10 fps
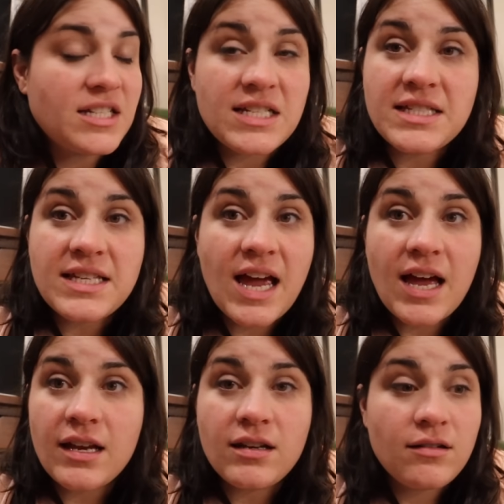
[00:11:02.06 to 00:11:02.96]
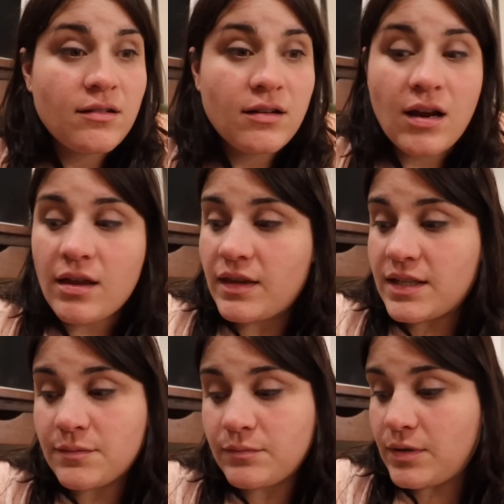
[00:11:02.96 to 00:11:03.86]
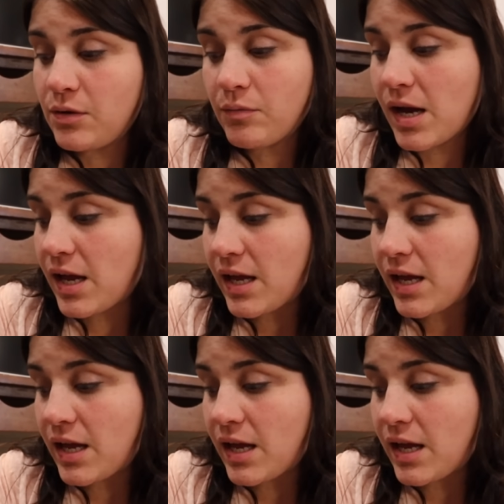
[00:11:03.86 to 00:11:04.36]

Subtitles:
just sat on this new rug I